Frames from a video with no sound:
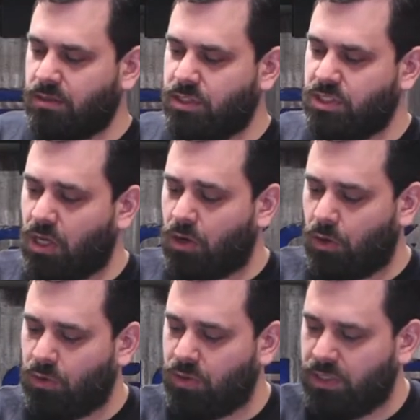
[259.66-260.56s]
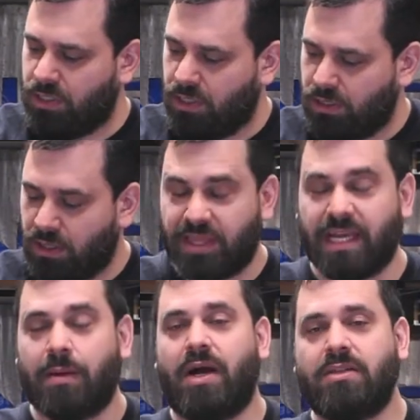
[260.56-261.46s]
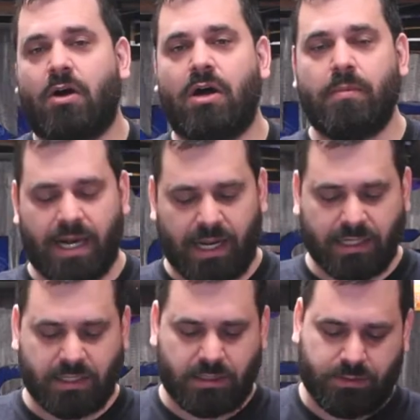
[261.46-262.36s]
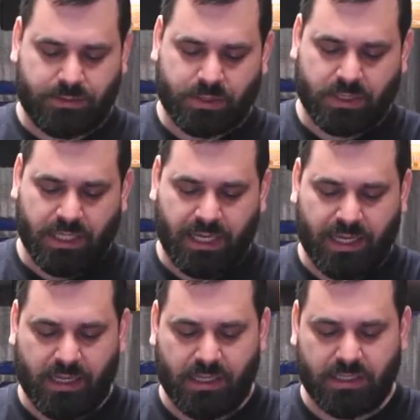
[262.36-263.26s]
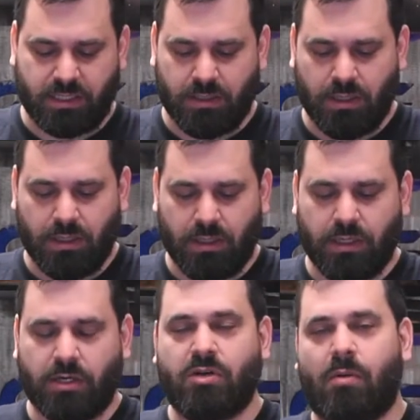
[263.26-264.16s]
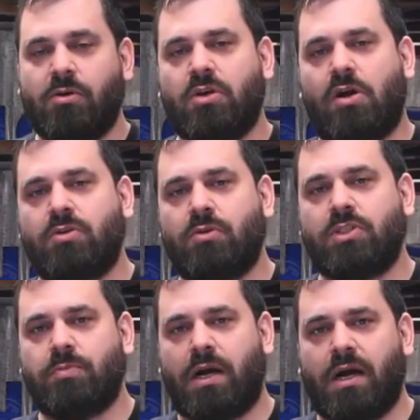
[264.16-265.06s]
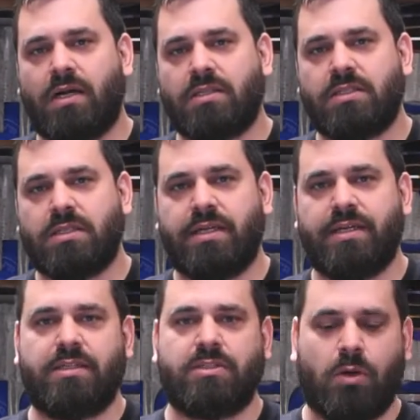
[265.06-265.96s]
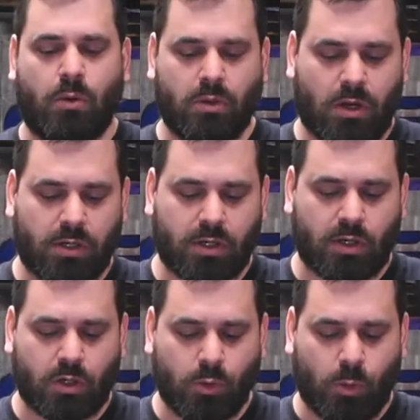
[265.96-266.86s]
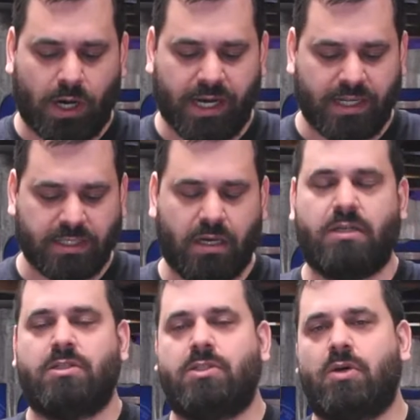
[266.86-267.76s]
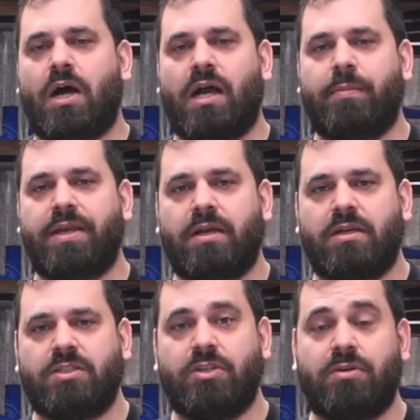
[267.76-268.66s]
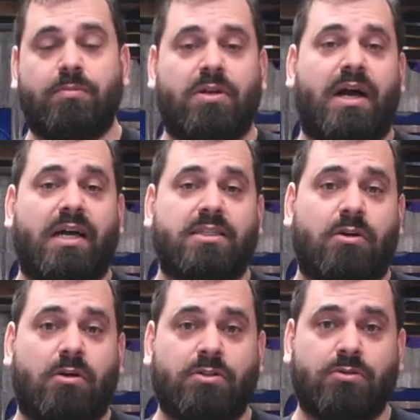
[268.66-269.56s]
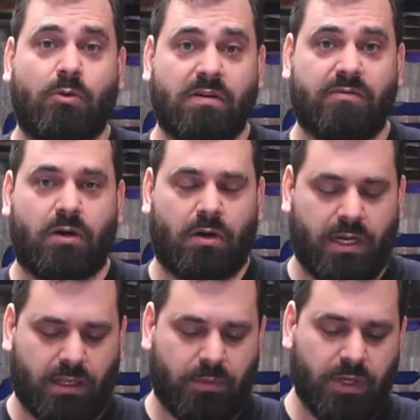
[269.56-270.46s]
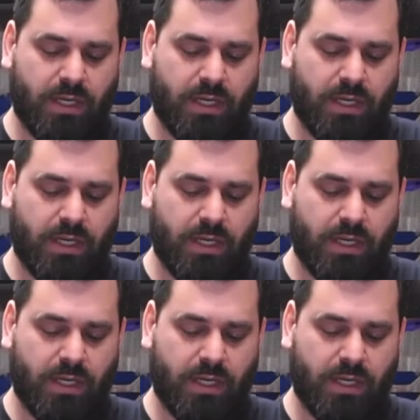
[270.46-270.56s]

So, the thing about the automatics is turbocharger response is no longer quite as cut and dry because you can put a high stall torque converter in them.